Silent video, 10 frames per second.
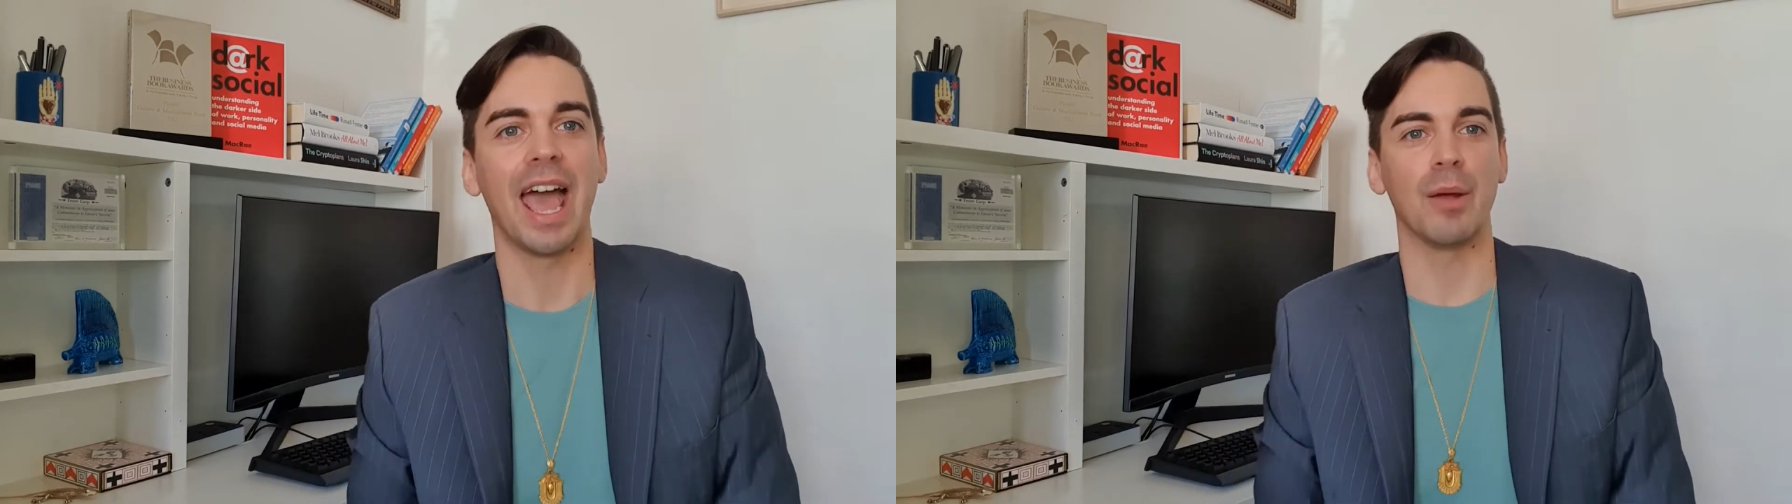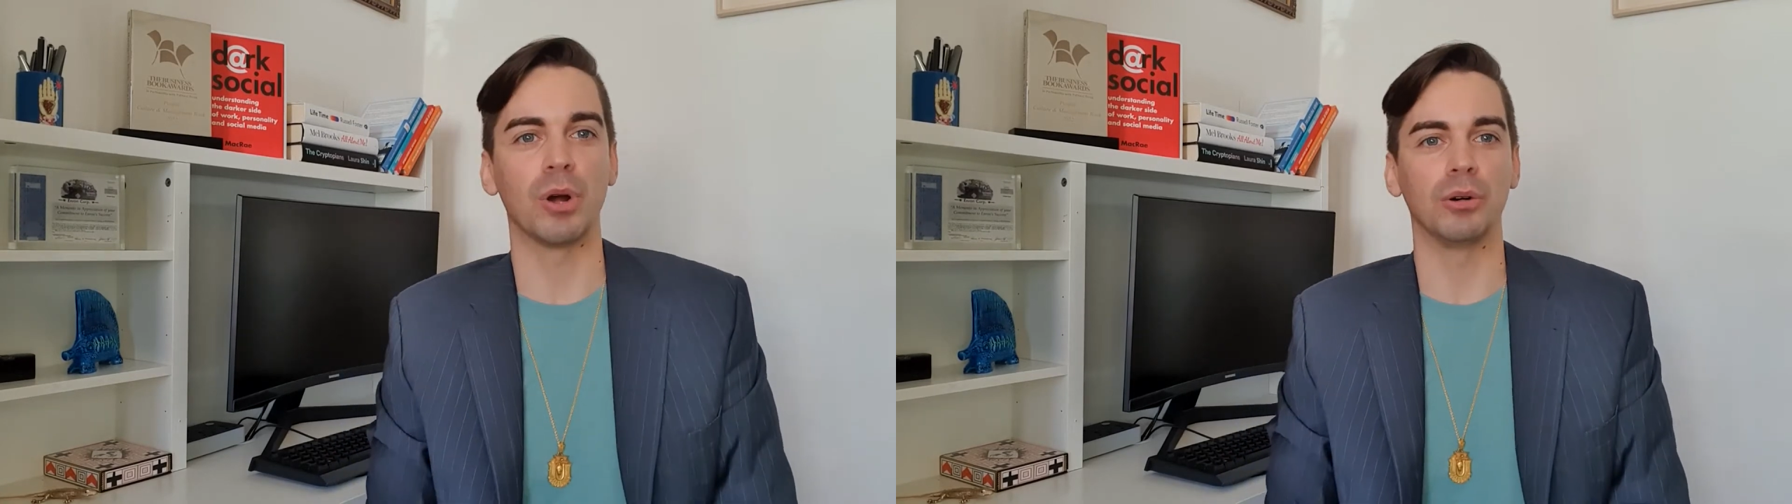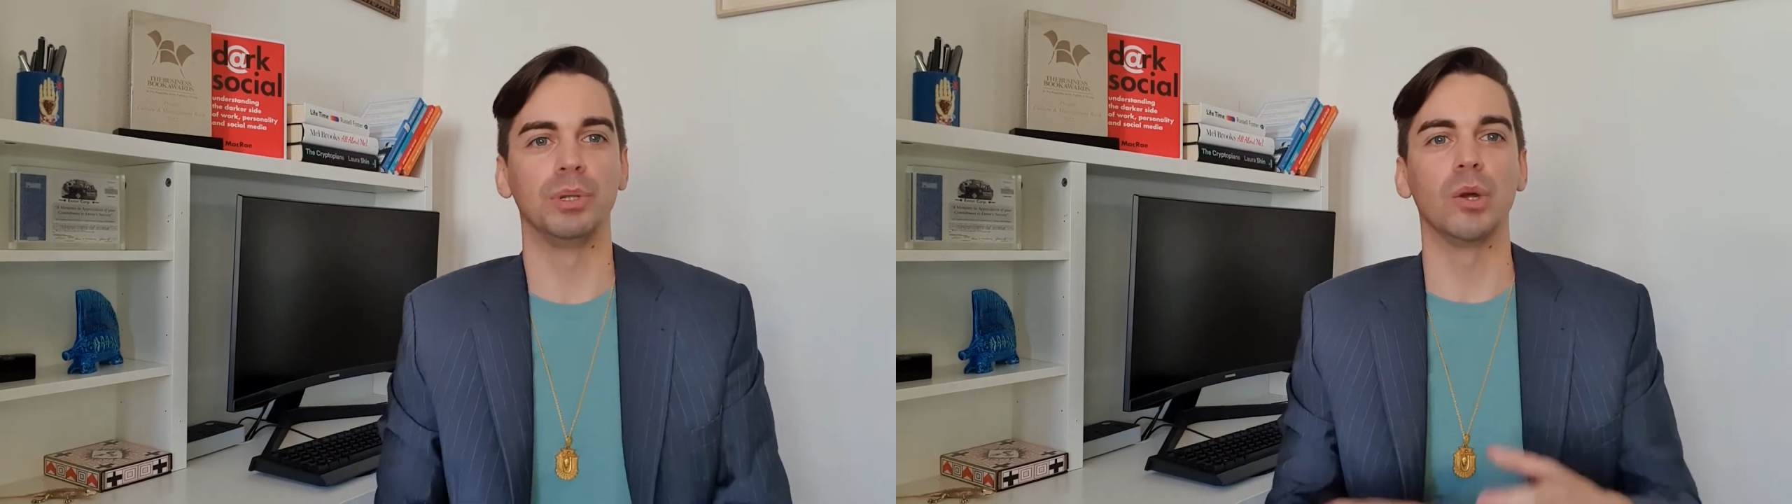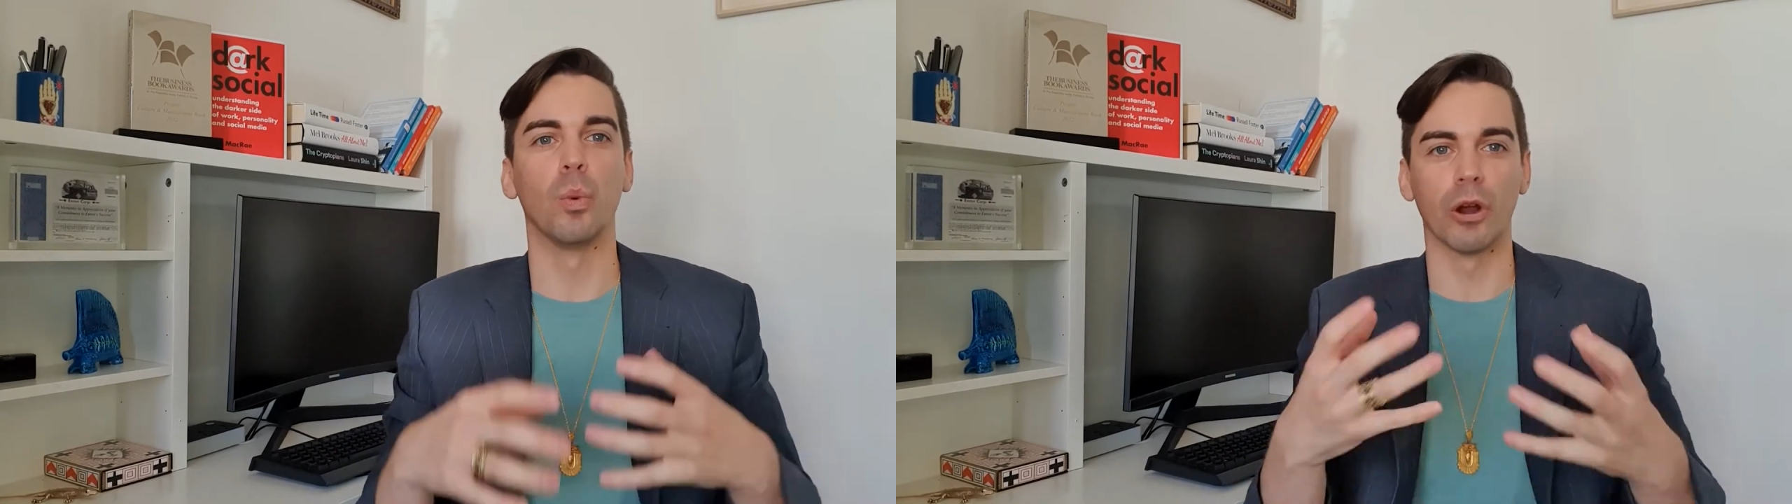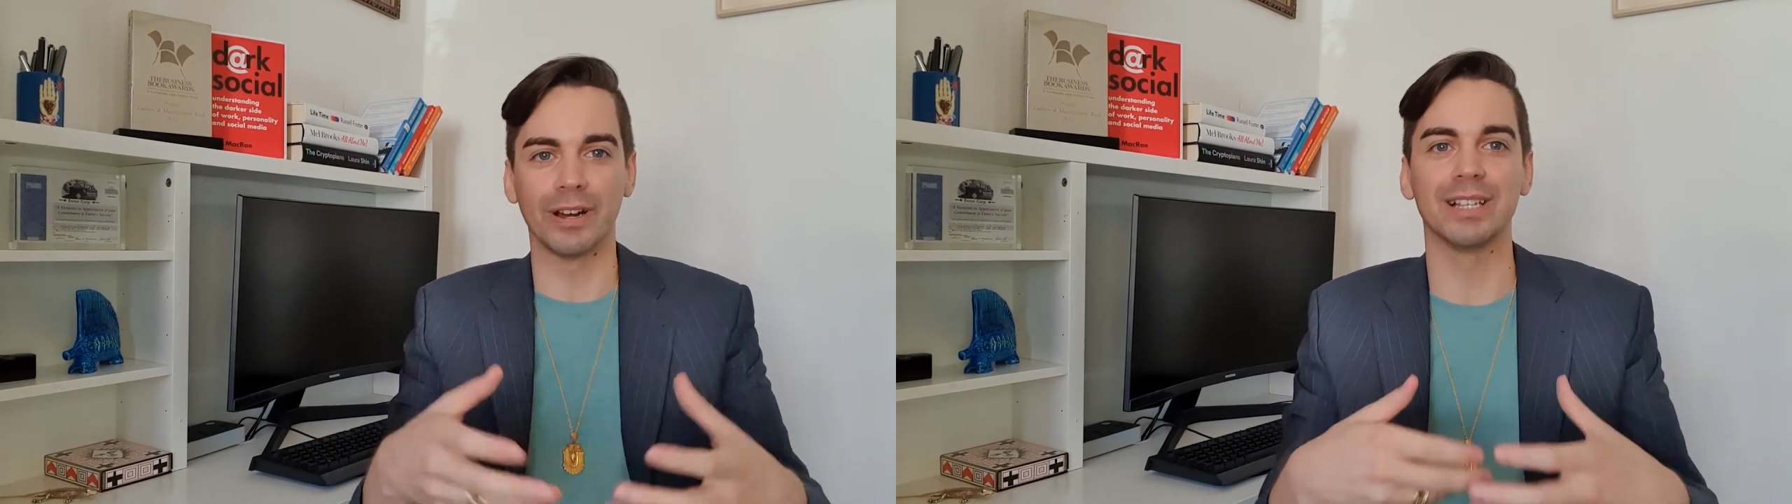and probably
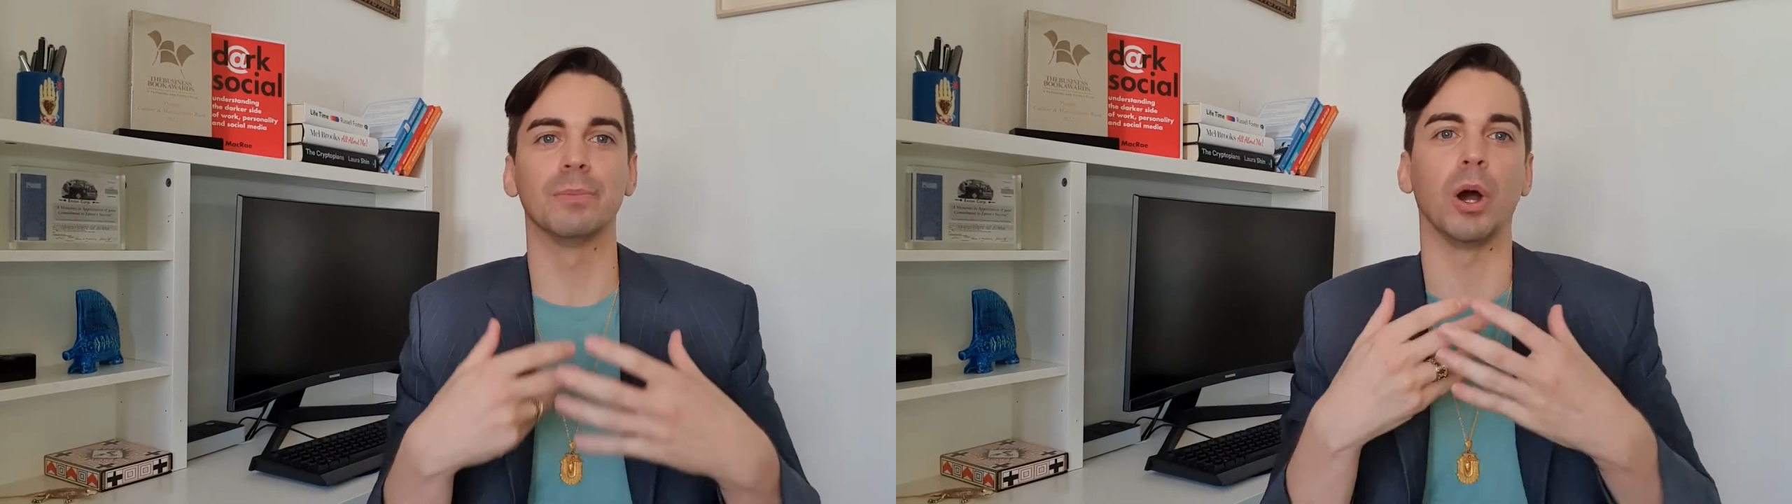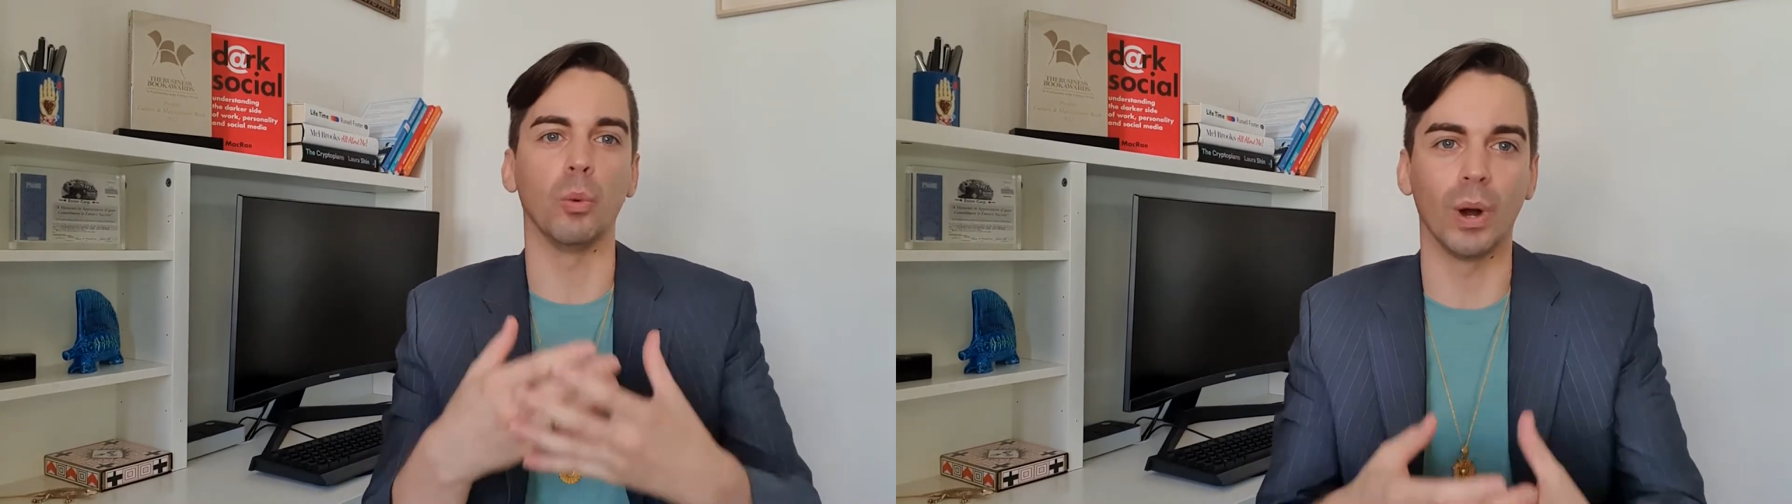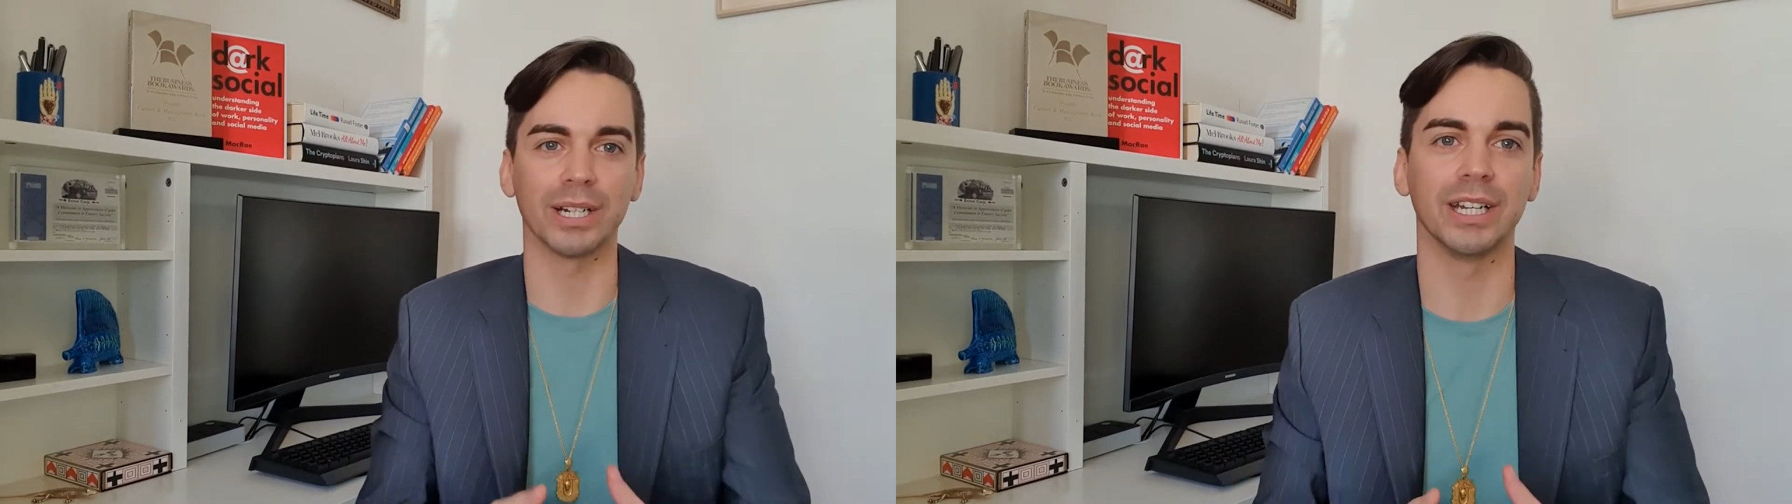worries about what